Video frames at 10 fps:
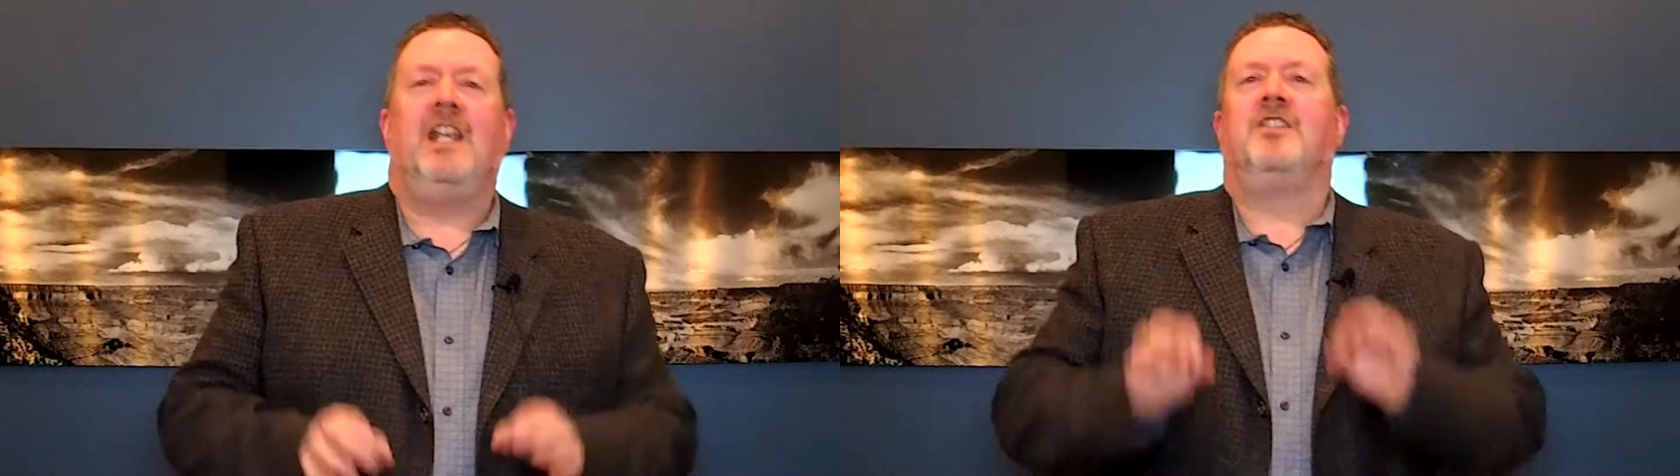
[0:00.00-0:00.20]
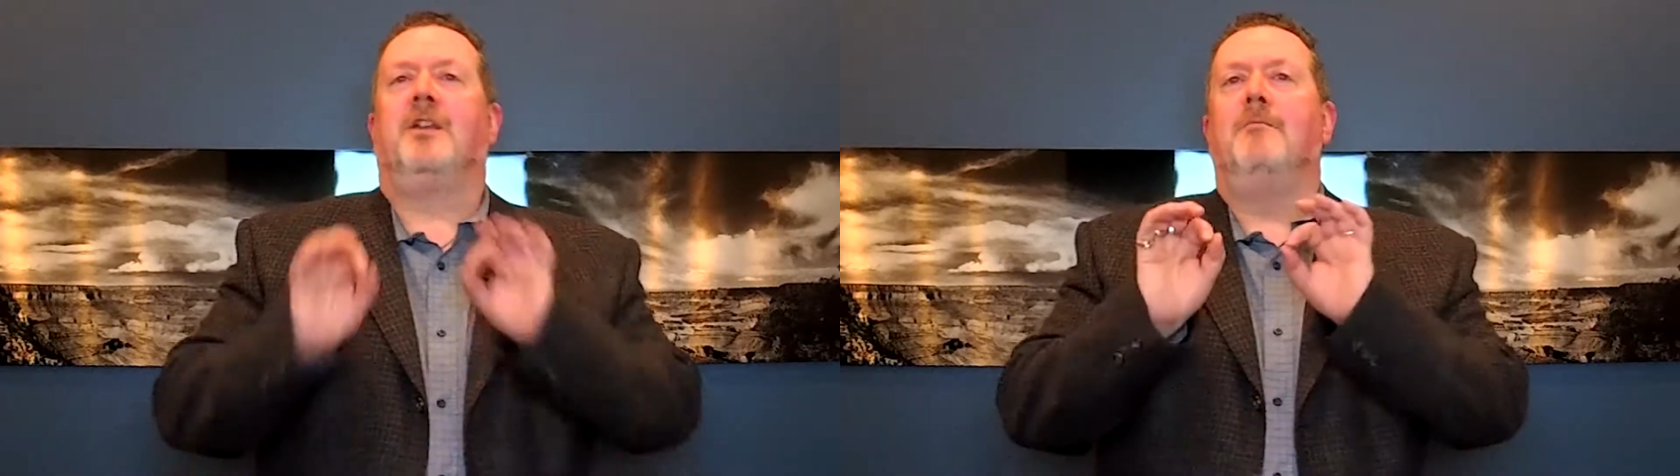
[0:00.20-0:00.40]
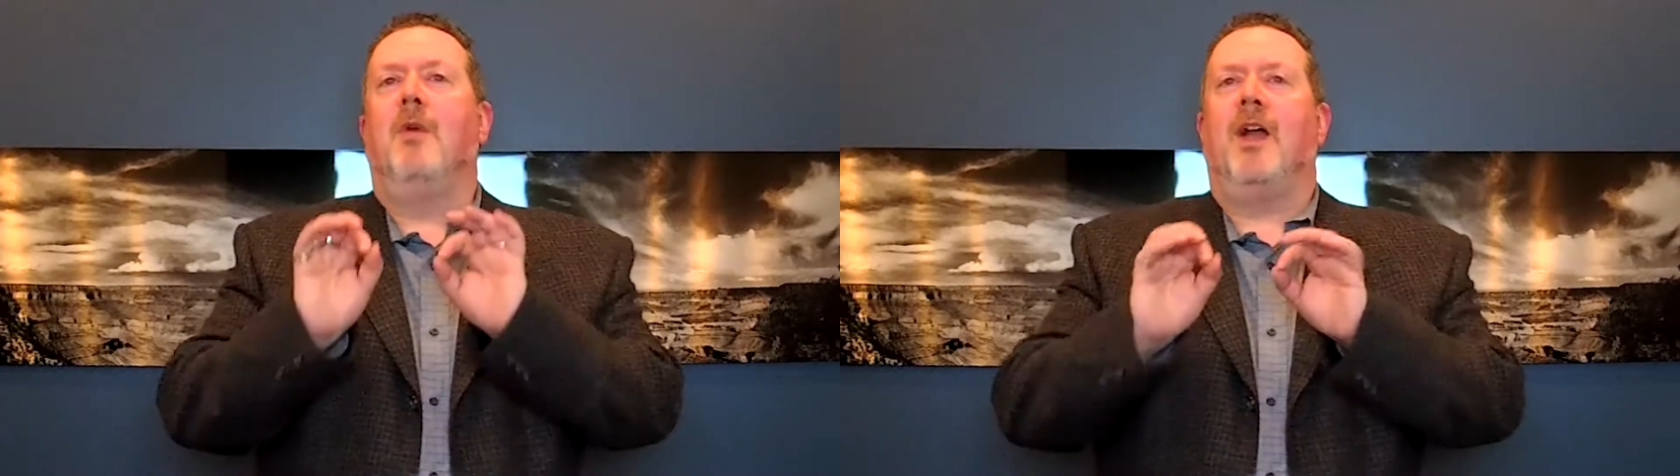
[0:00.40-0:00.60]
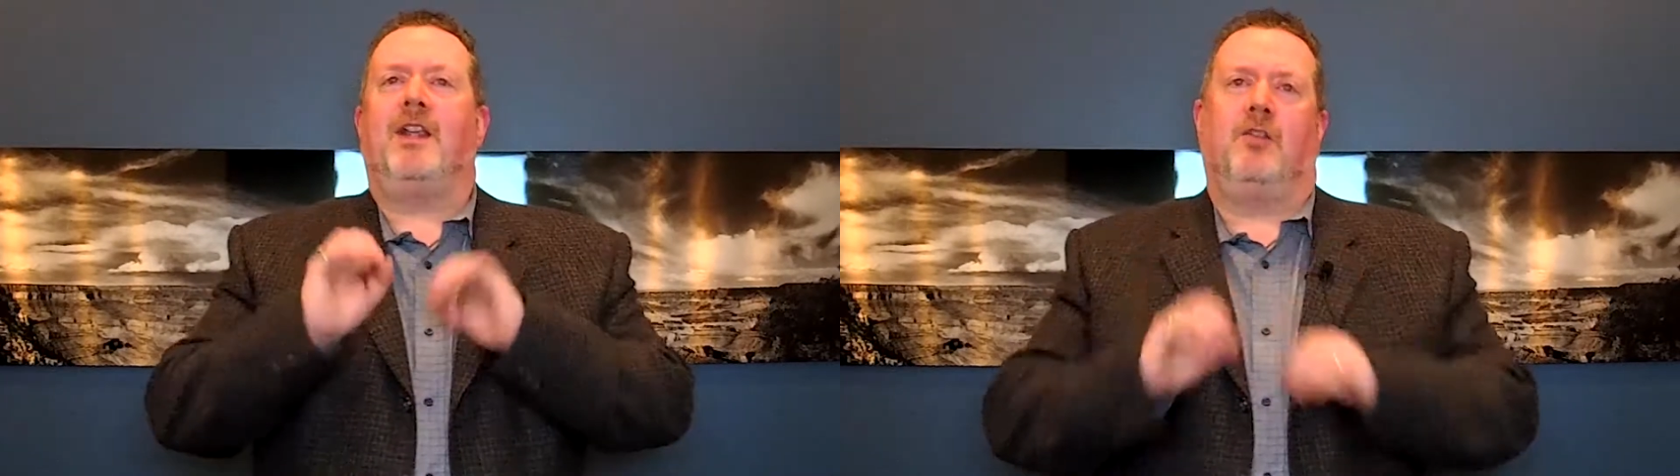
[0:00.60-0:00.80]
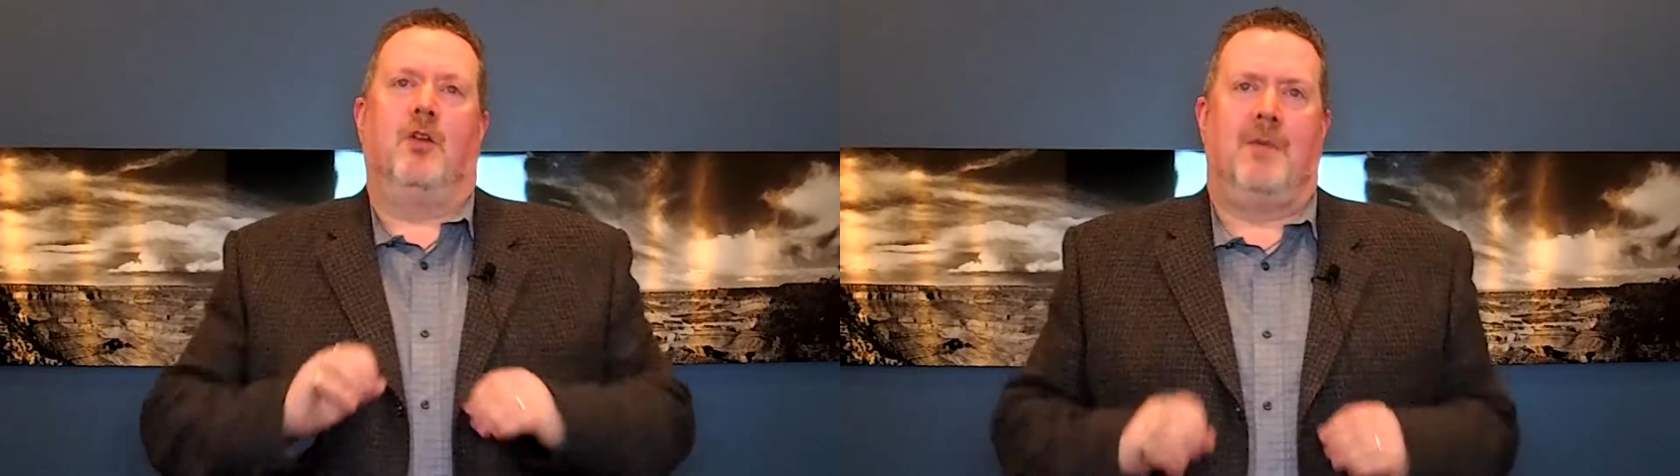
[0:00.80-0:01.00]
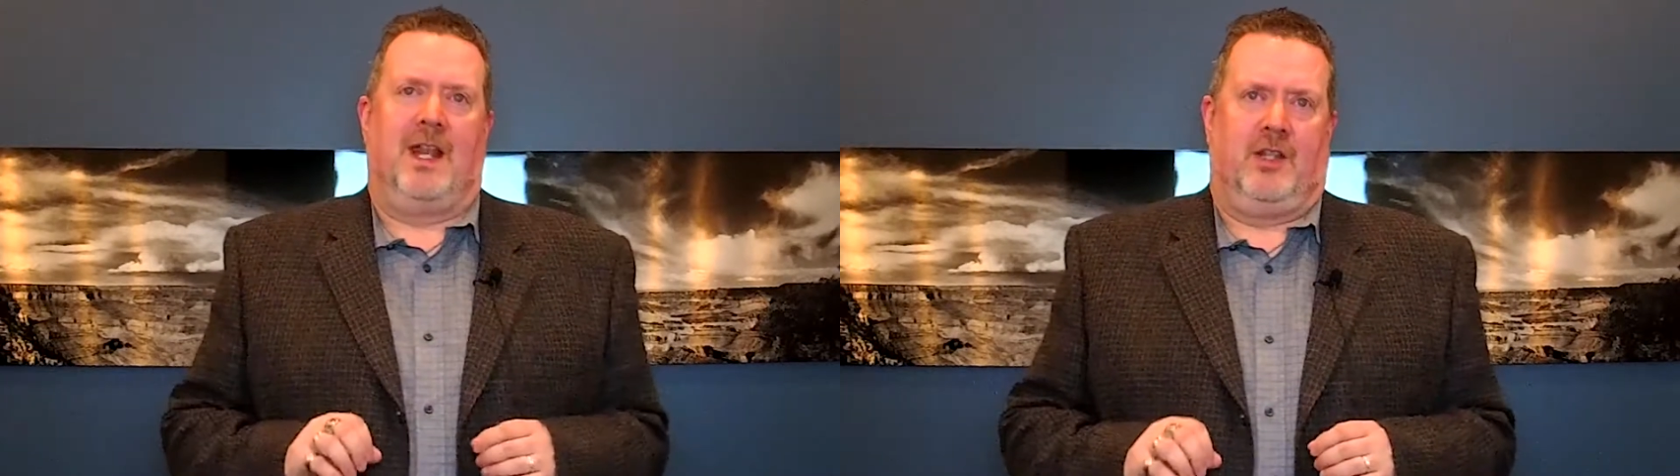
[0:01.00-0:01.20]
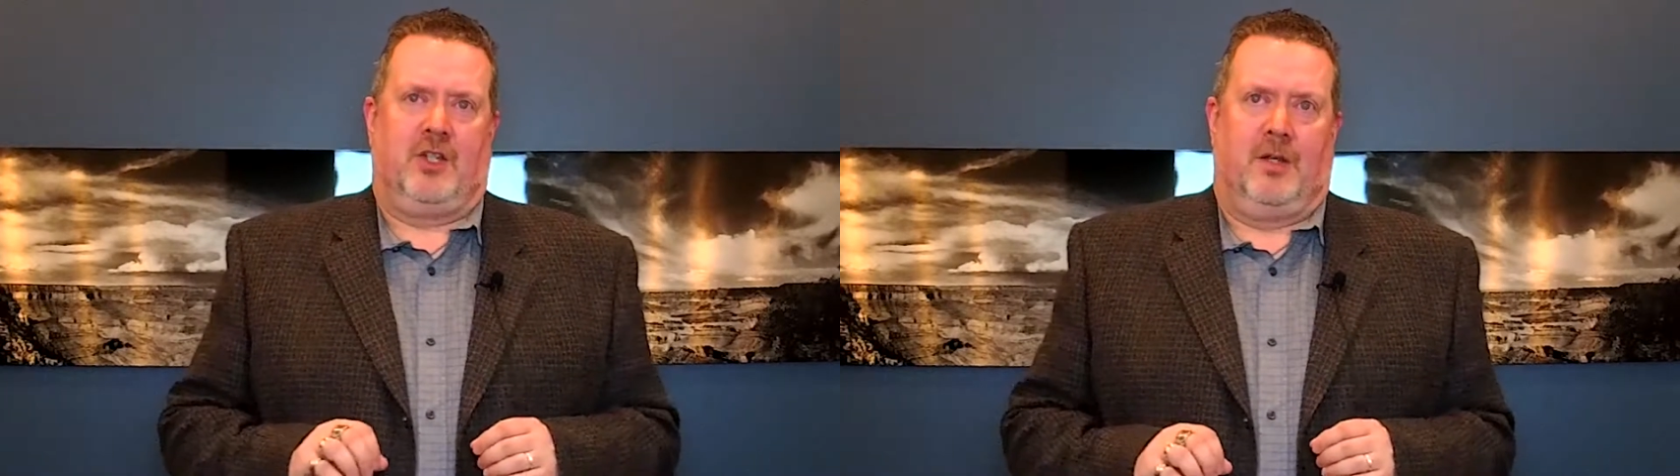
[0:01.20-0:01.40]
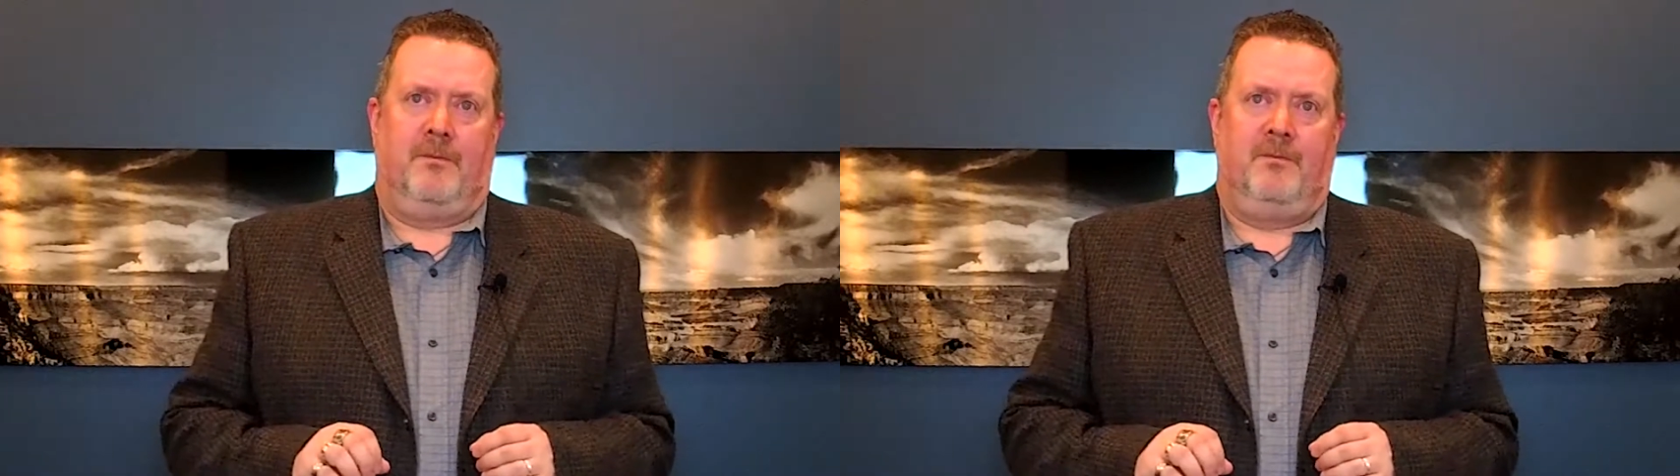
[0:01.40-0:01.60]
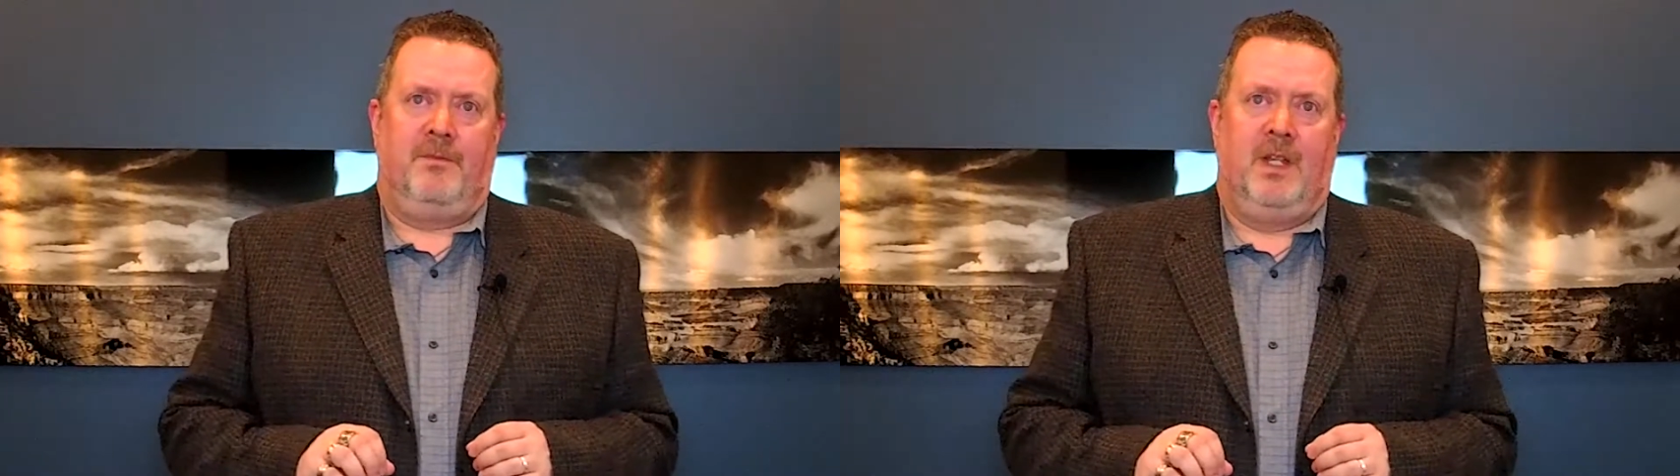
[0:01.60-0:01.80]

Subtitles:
is the micromanager.